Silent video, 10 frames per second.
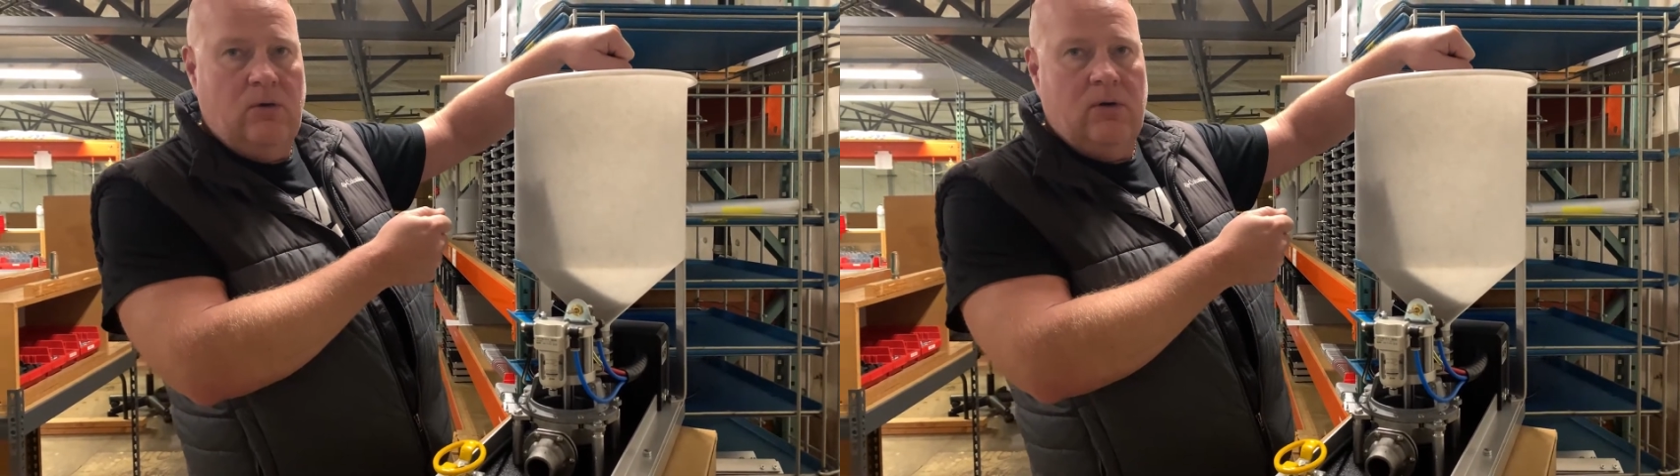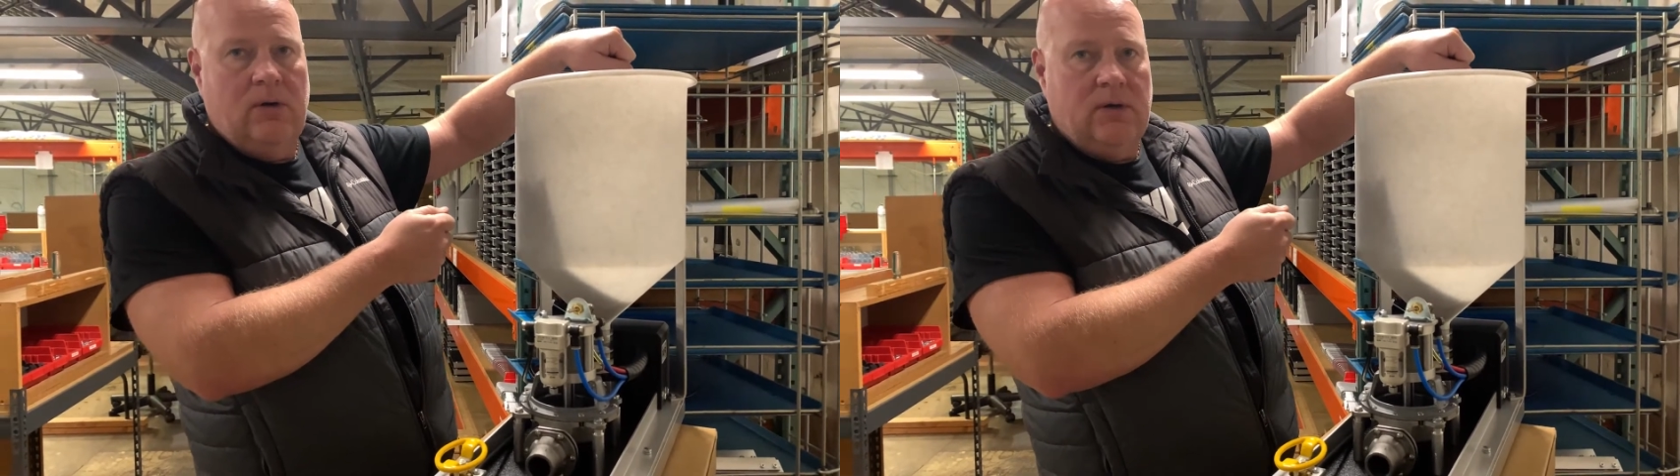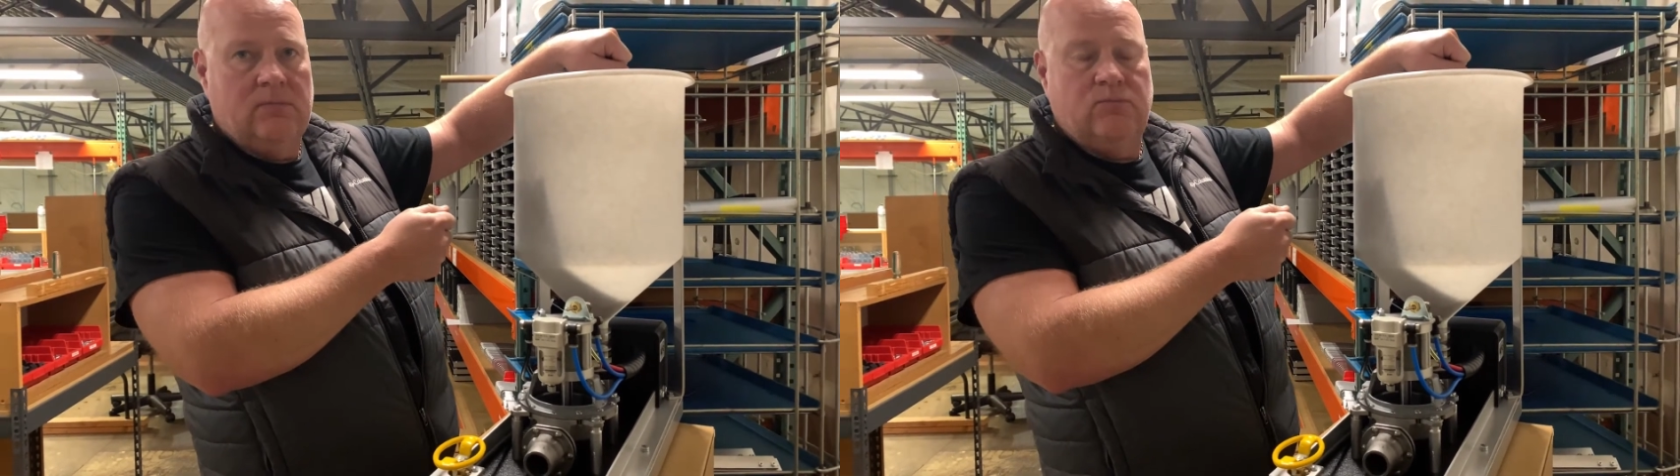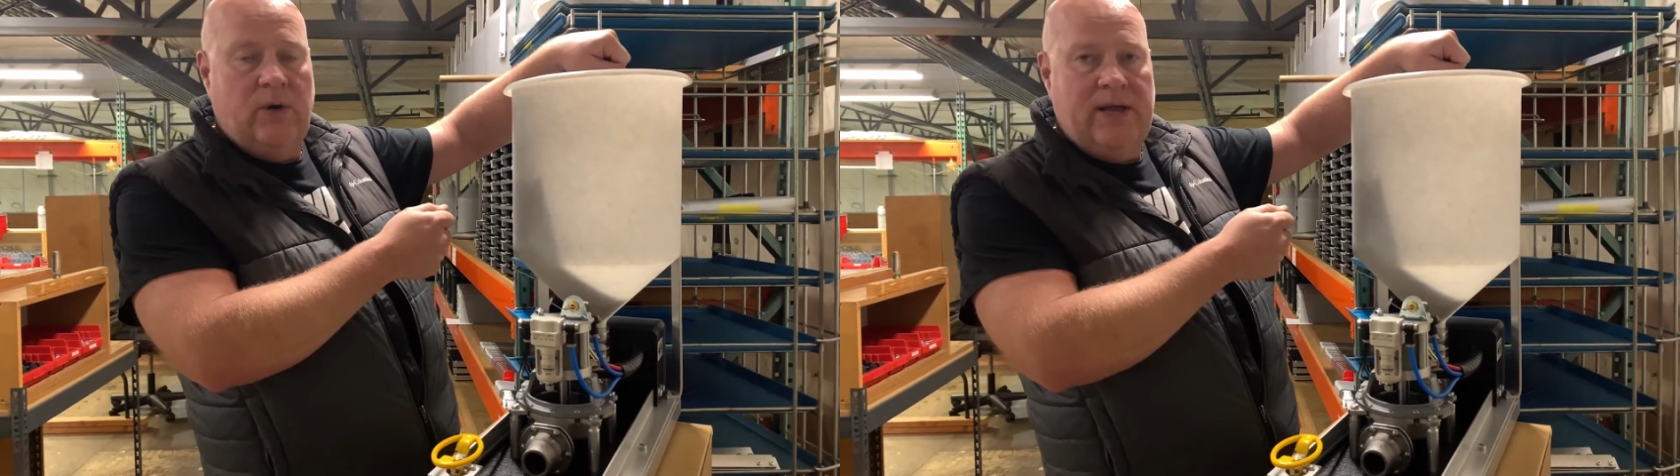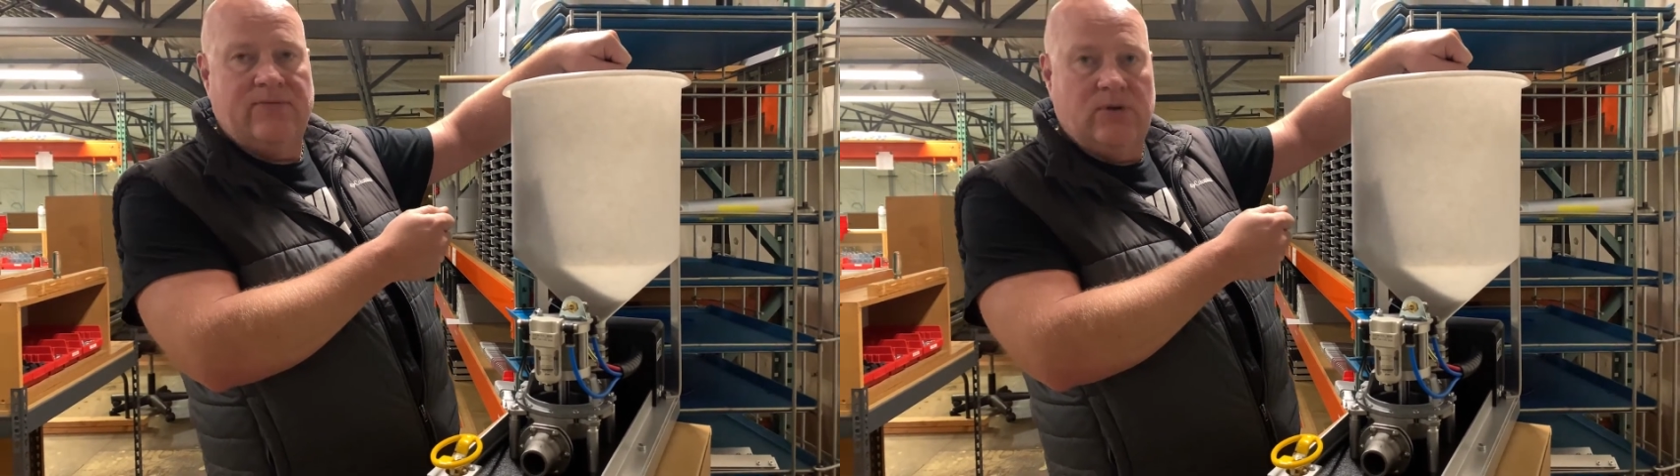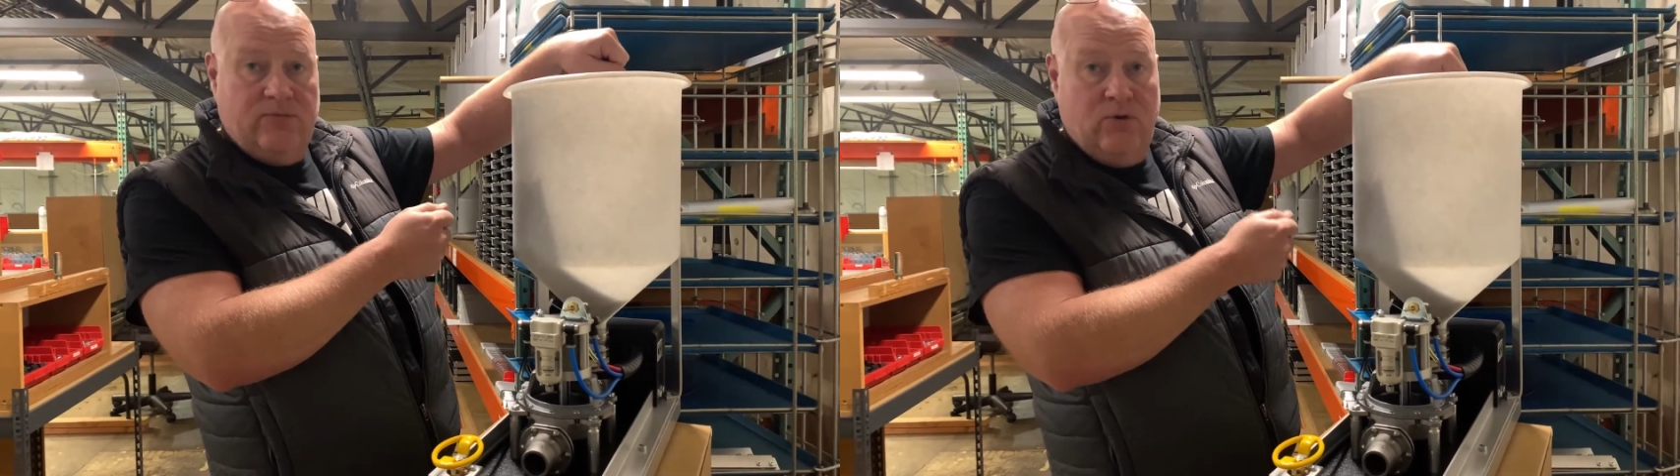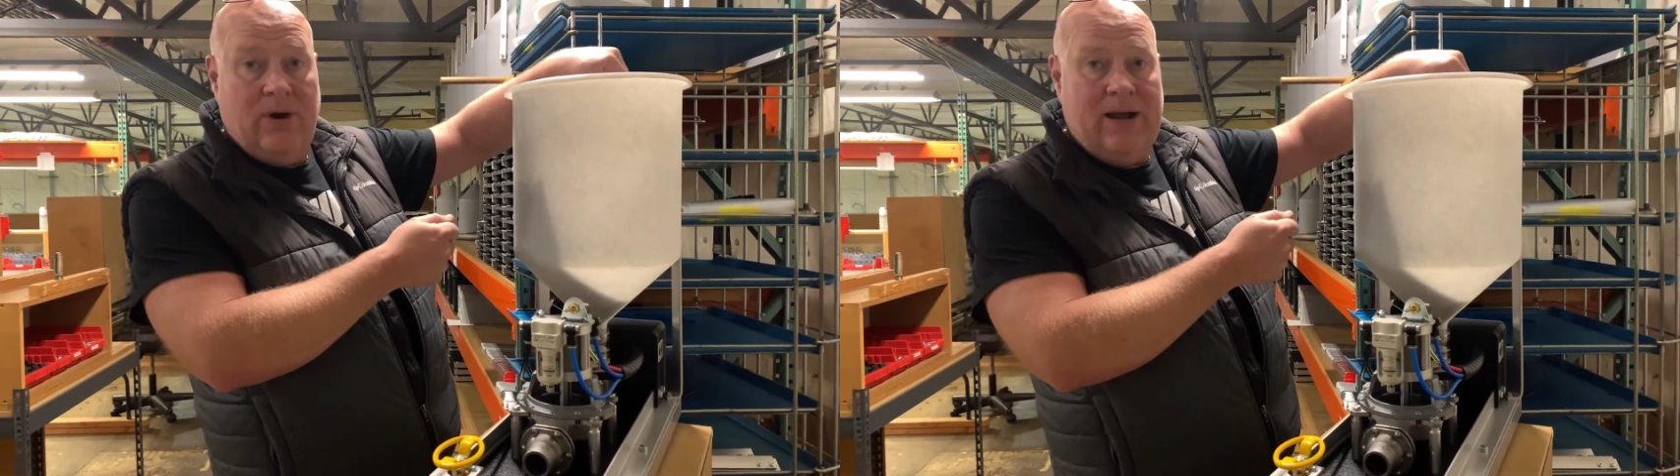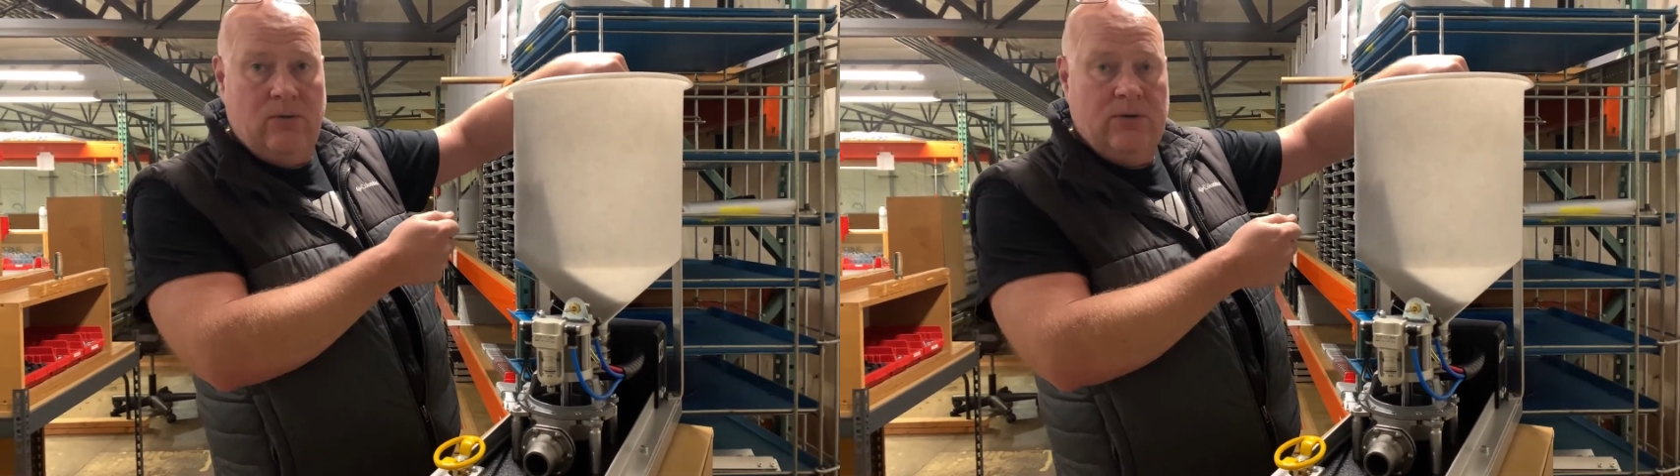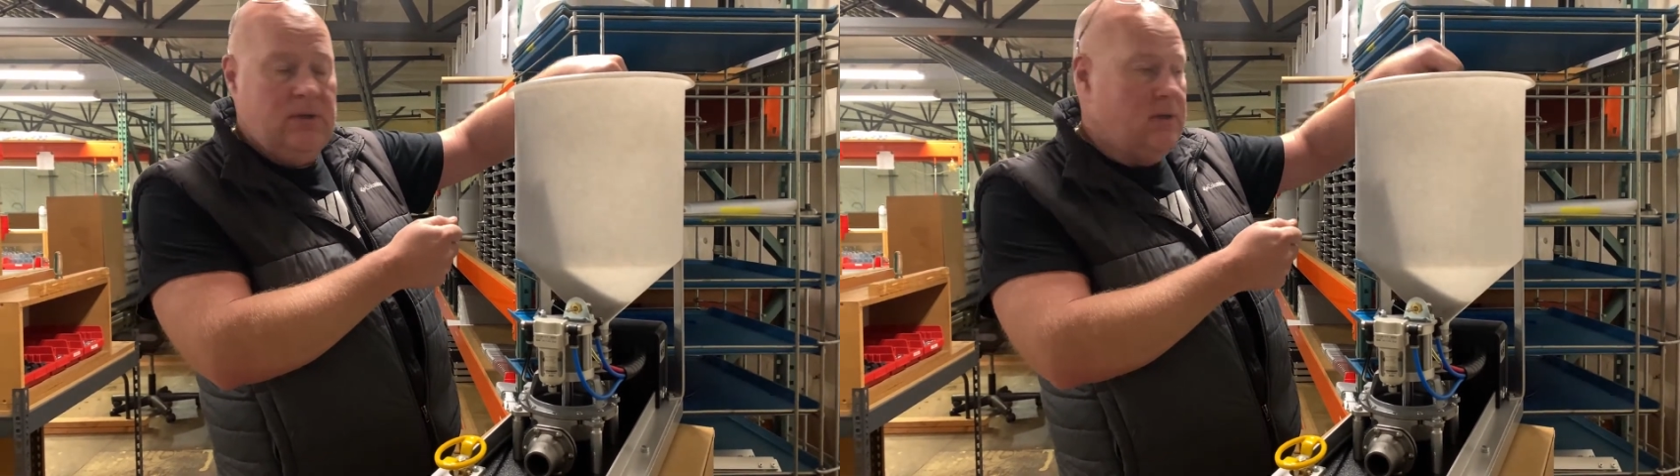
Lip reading: or whatever, of grout.